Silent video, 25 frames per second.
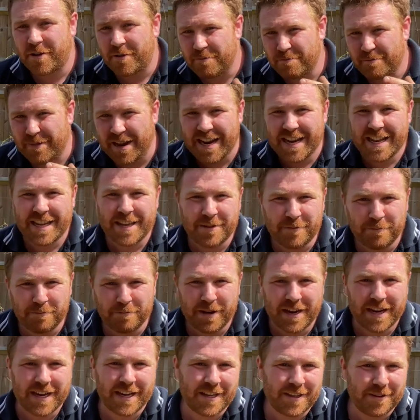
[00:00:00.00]
are many,
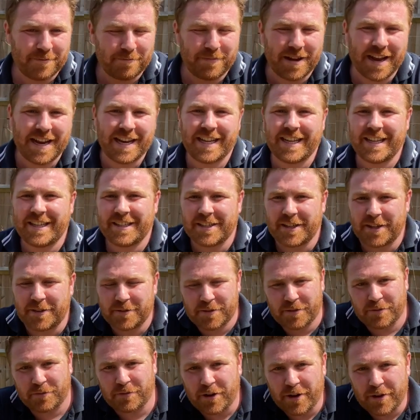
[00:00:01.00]
many, many
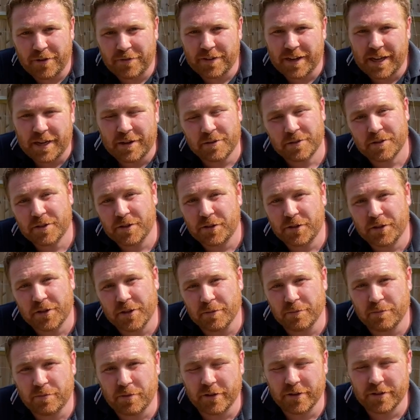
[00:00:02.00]
types of wildflowers that you
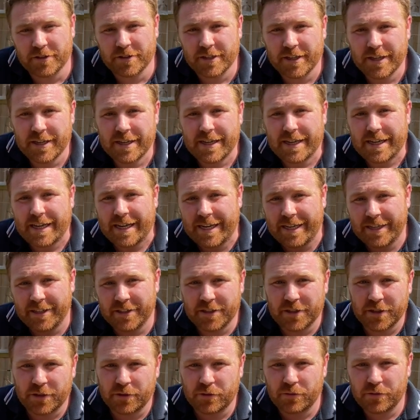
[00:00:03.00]
can put
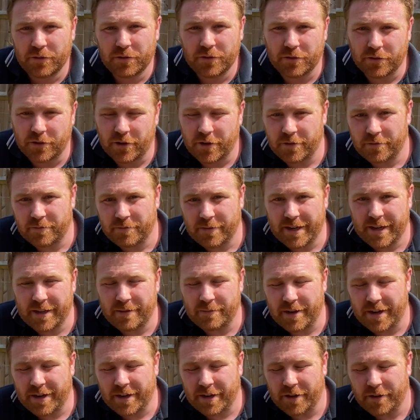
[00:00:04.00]
into your own mini
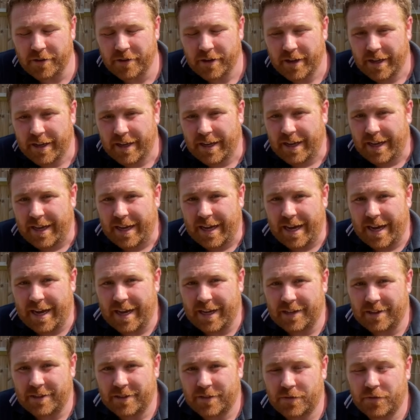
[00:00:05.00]
meadow.
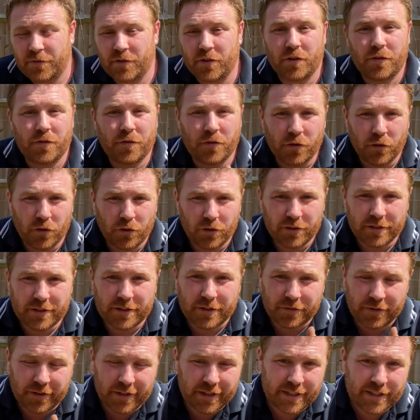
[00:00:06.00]
And for a full
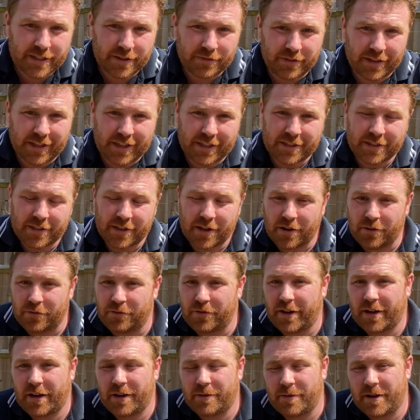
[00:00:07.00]
definitive list, I
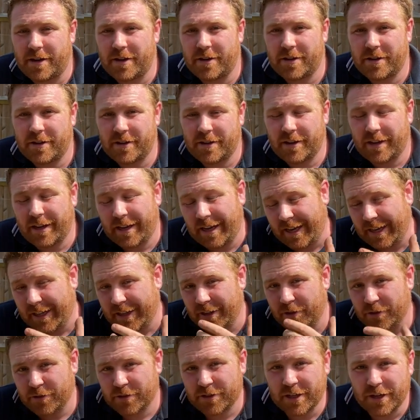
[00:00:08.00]
would recommend
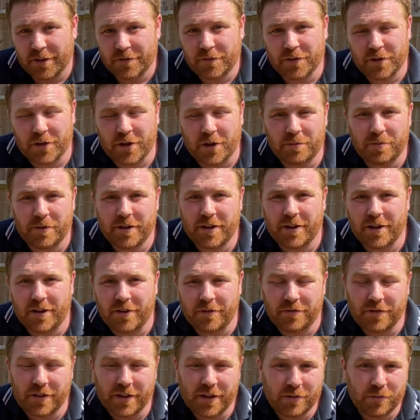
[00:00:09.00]
getting yourself a copy
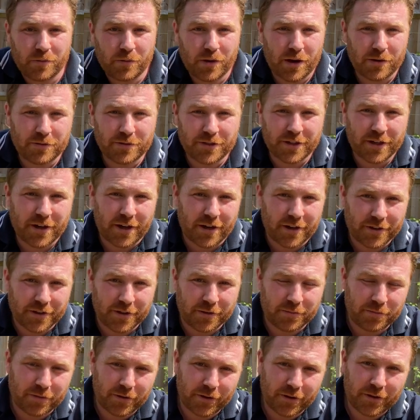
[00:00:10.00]
of the Wild Your
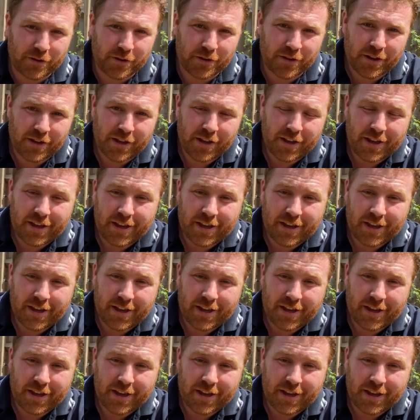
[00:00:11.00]
Garden book,